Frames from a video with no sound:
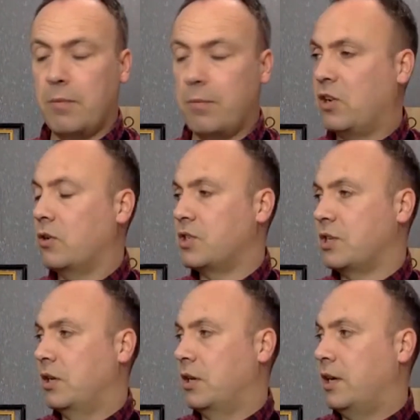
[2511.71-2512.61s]
Because
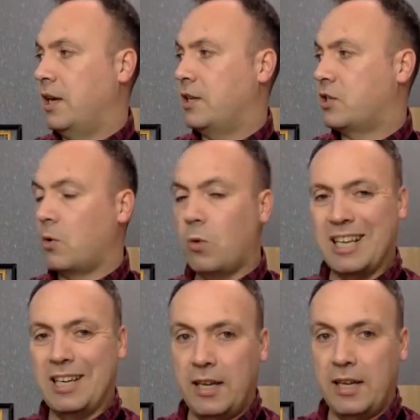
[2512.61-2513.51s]
it's so
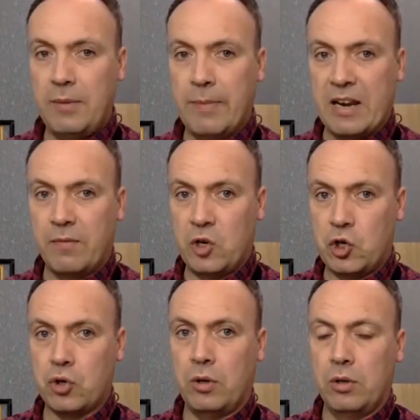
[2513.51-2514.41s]
clearly
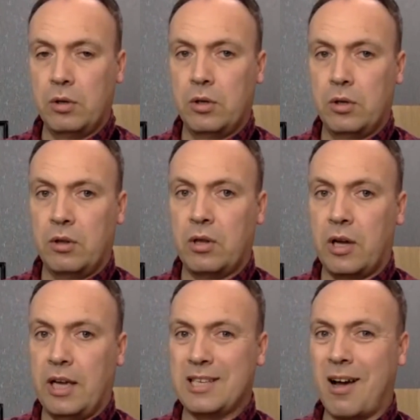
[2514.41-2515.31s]
beneficial that
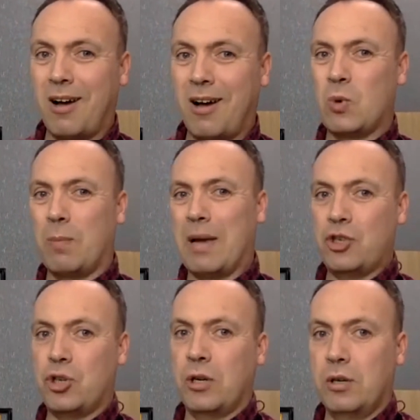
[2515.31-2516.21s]
it's hard to
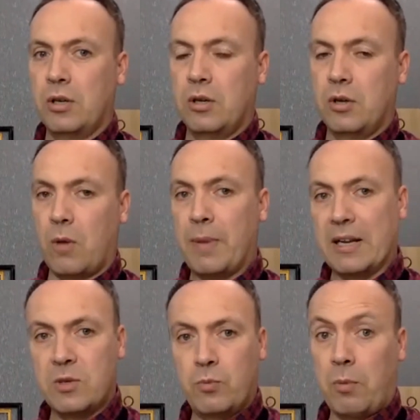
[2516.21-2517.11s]
imagine, going back
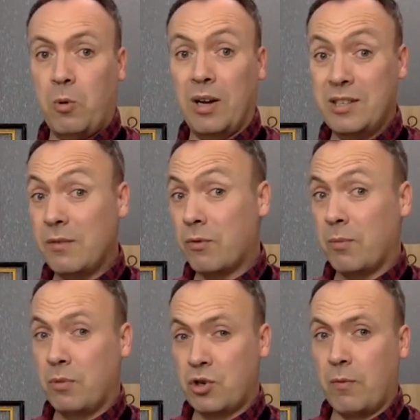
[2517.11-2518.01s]
to probably what I did for the
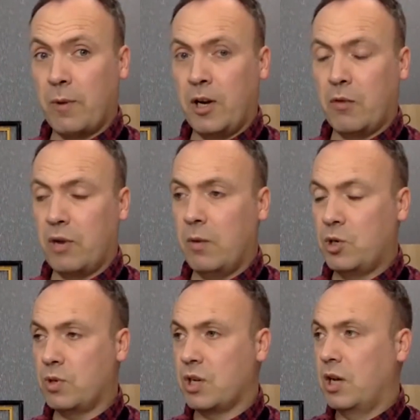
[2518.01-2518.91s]
majority of my career, which
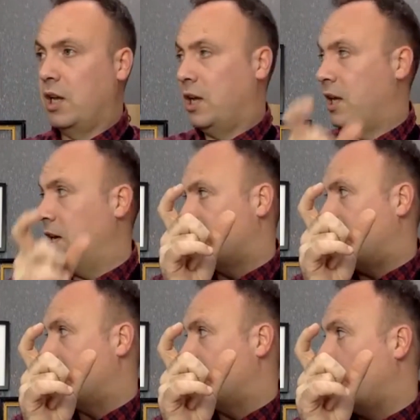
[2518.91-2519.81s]
was here's
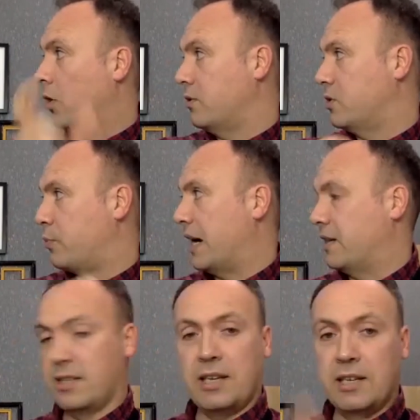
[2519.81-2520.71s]
lesson 1's
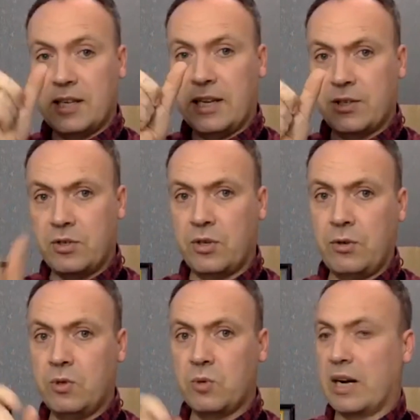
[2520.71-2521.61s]
practice, here's lesson
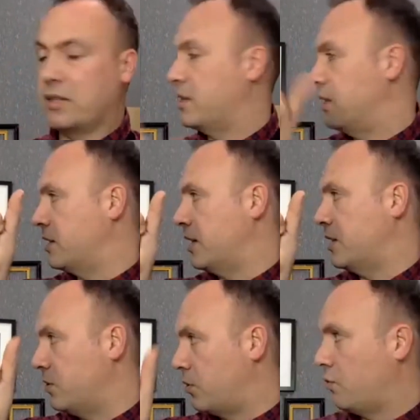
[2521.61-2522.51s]
2's practice, here's
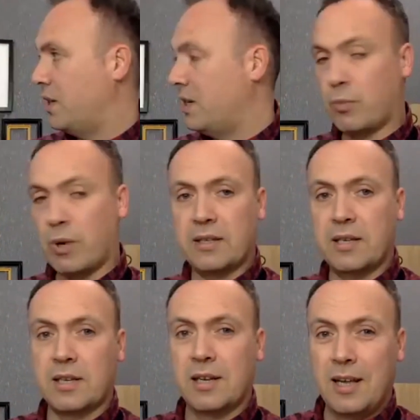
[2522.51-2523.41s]
lesson 3's practice.